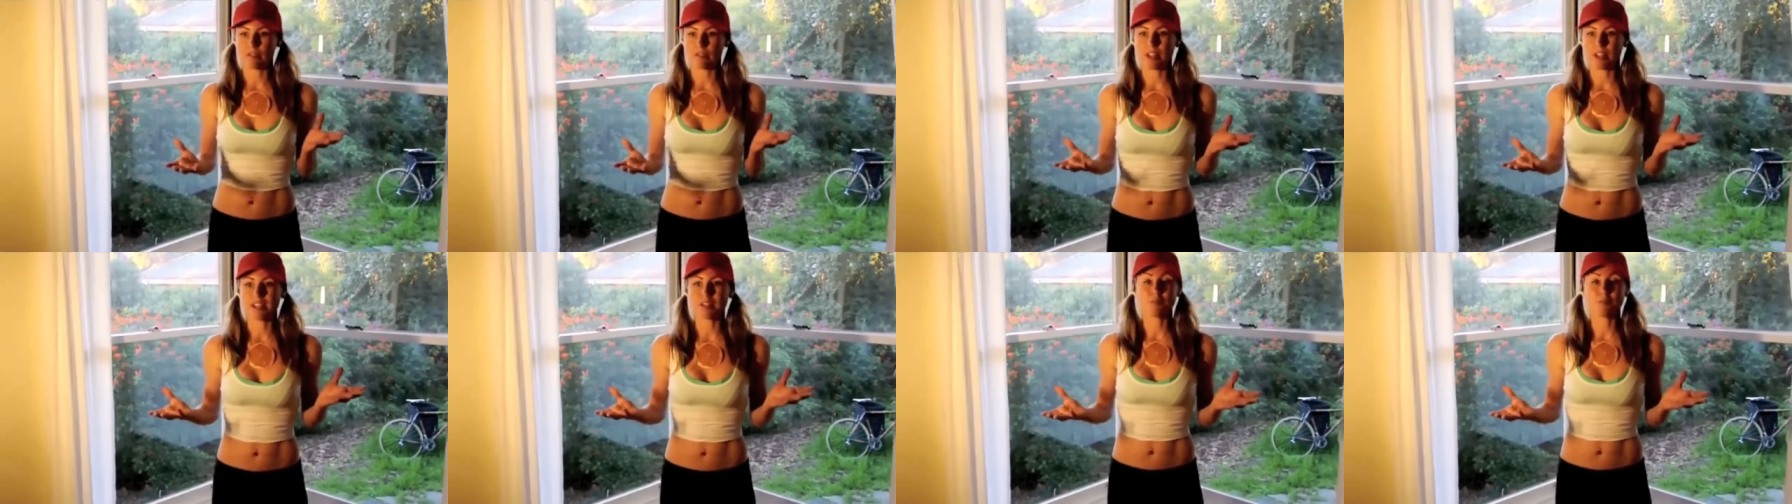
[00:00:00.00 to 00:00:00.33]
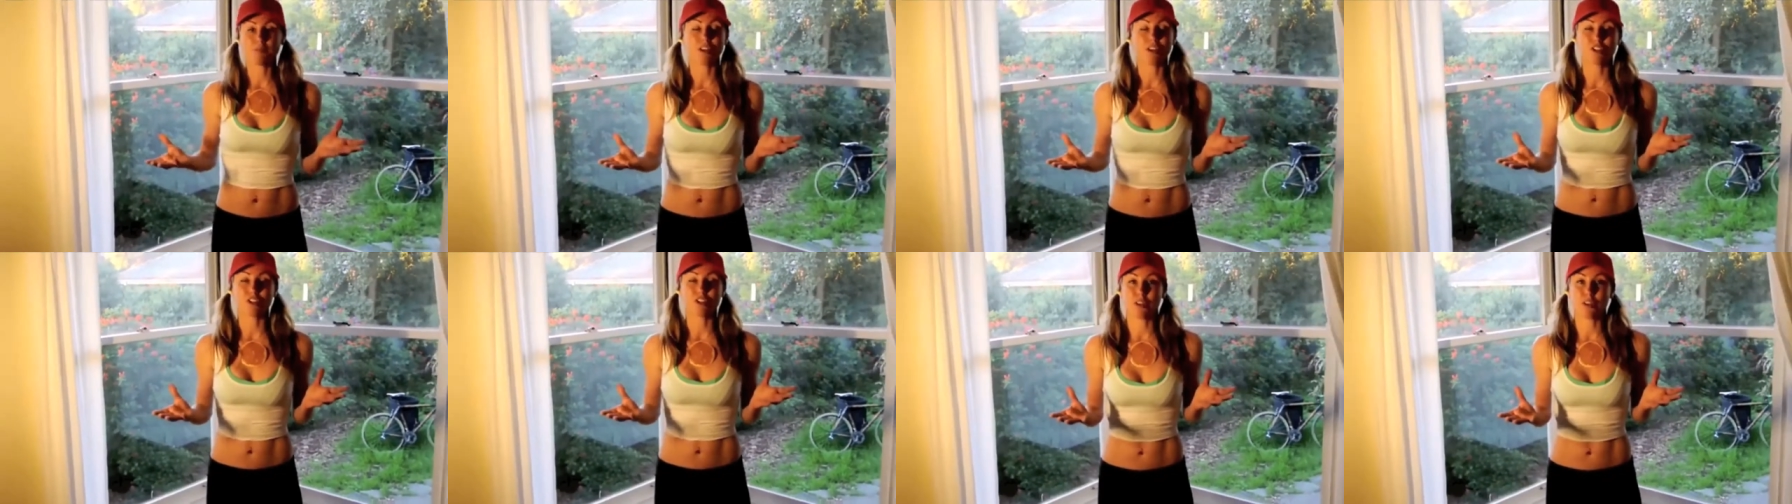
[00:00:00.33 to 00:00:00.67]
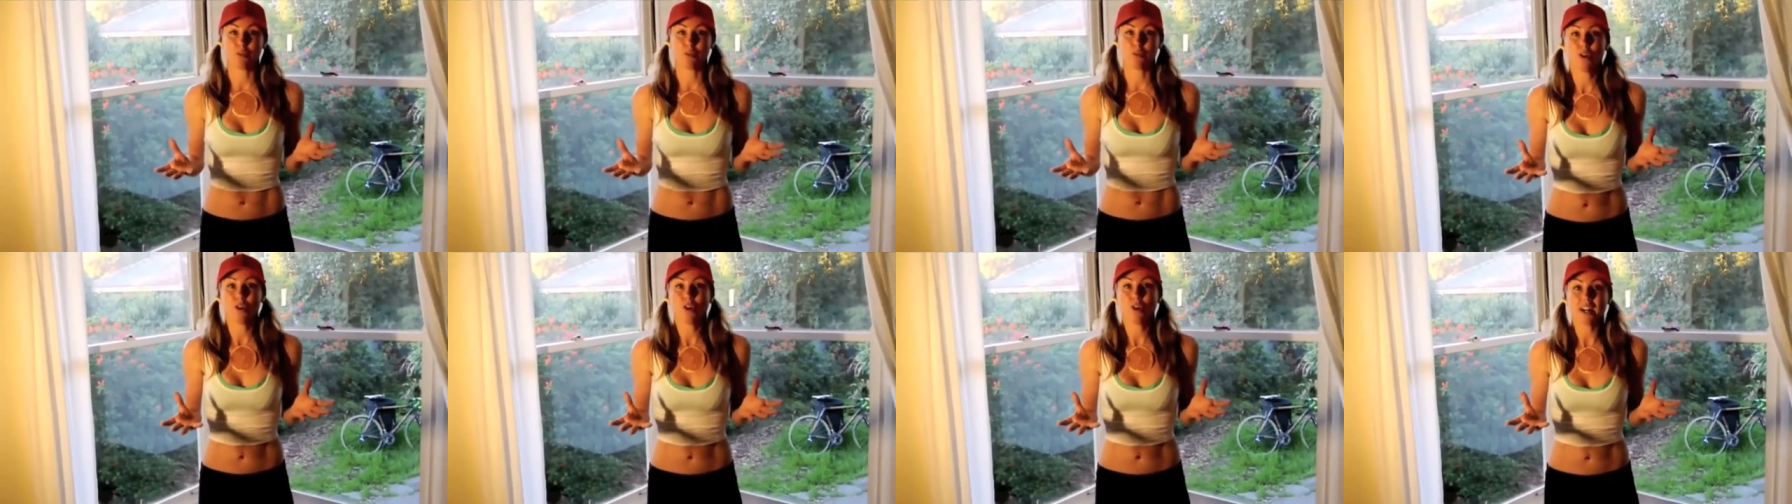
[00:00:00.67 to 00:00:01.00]
they didn't want to drink
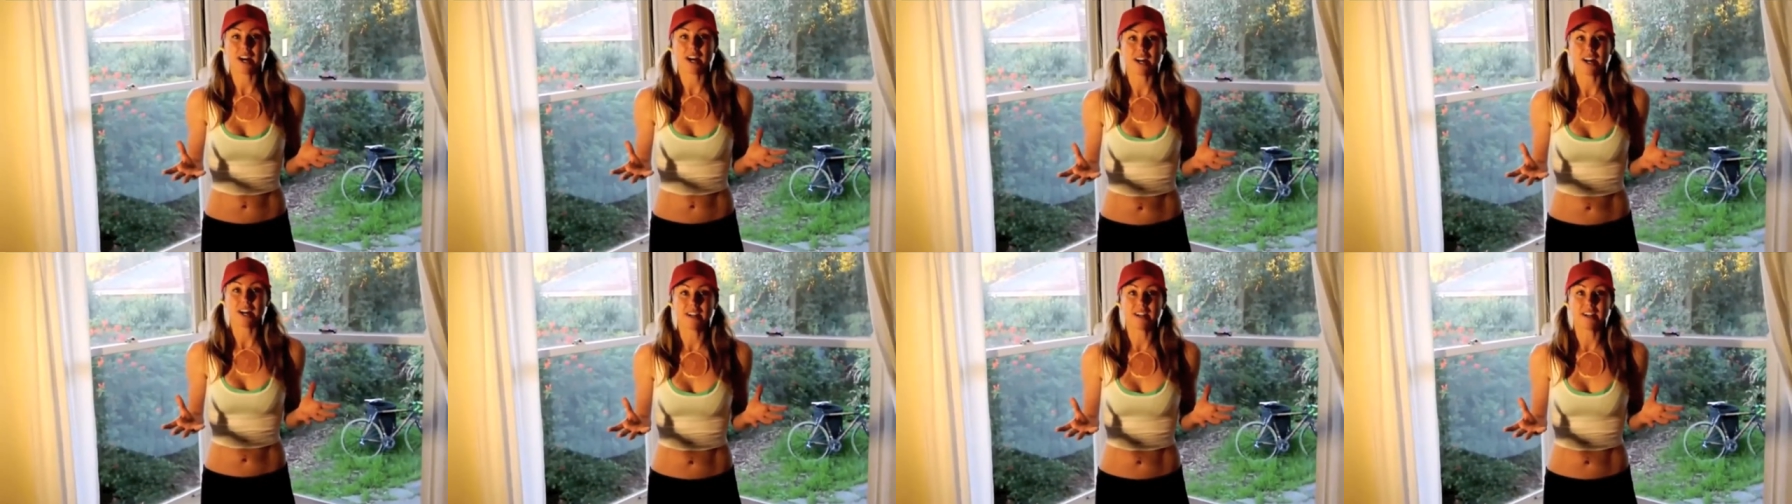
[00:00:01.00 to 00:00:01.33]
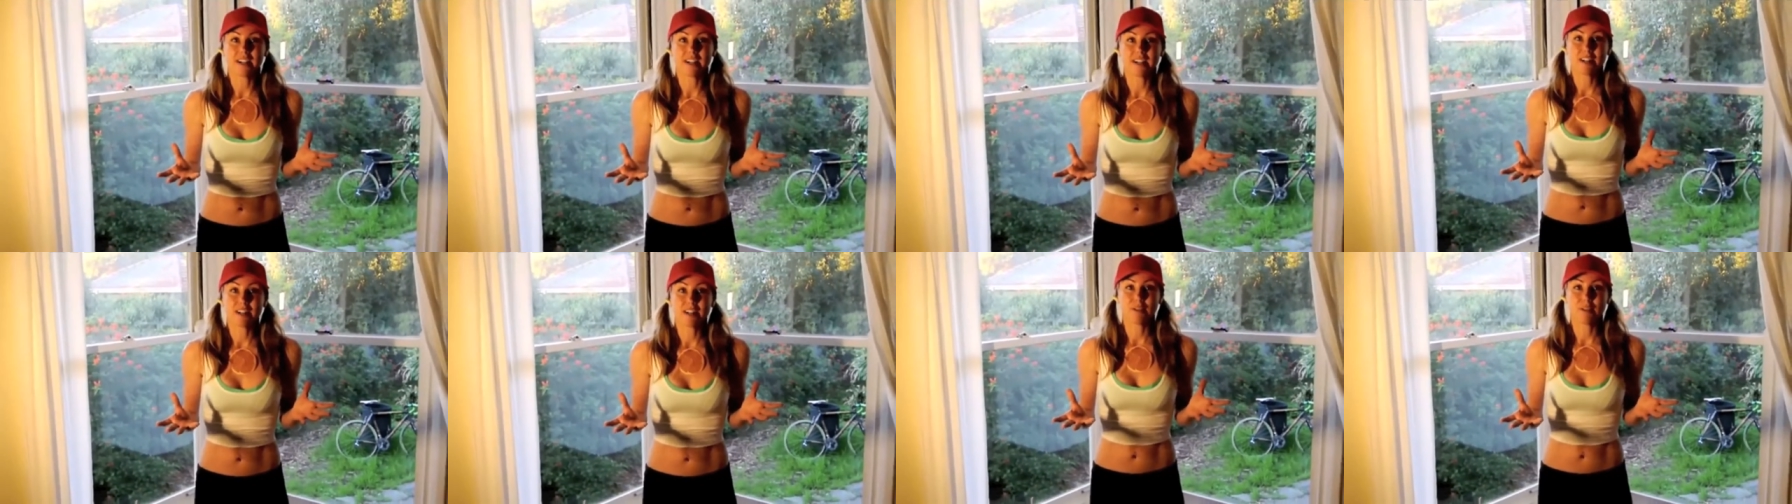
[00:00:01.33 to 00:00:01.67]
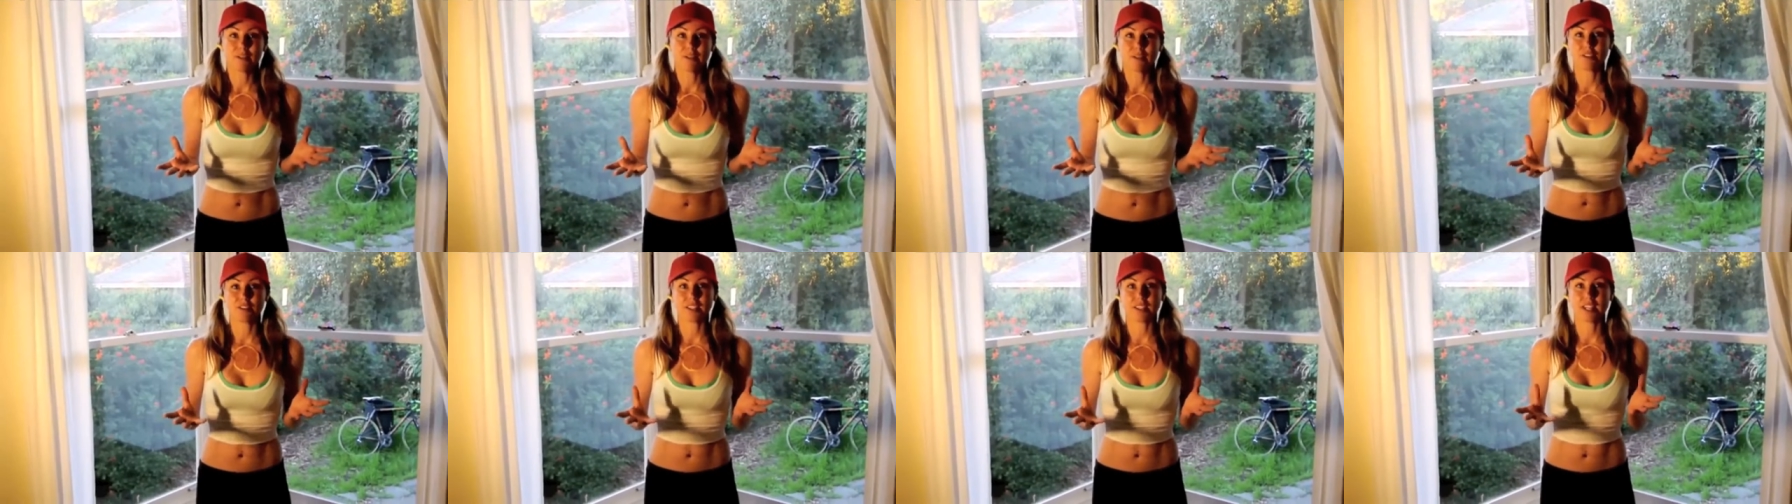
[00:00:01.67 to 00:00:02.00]
water
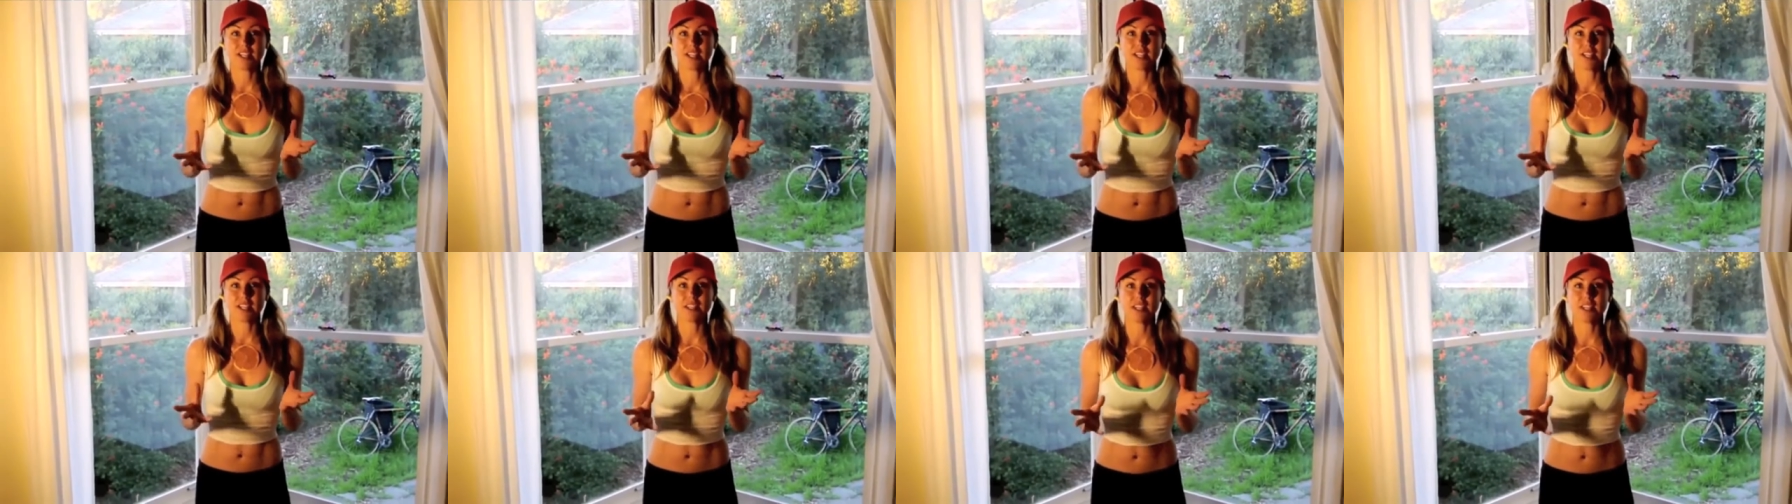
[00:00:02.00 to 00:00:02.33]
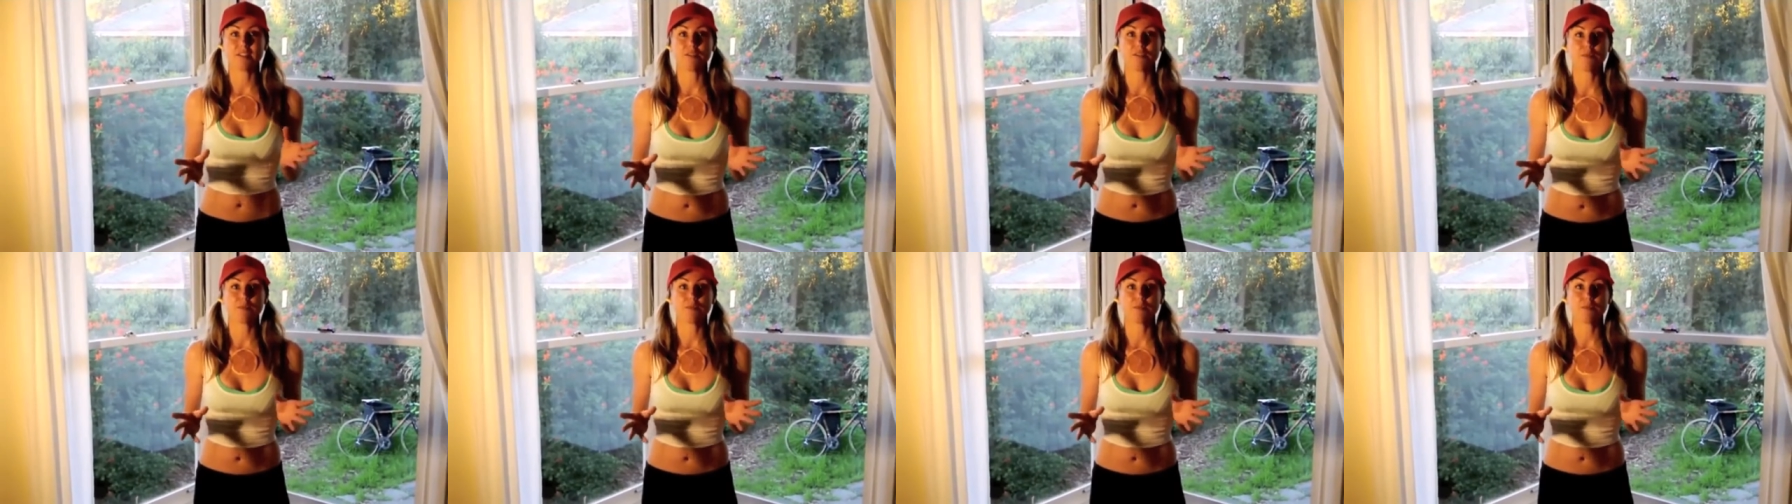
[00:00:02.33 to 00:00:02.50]
because they didn't think it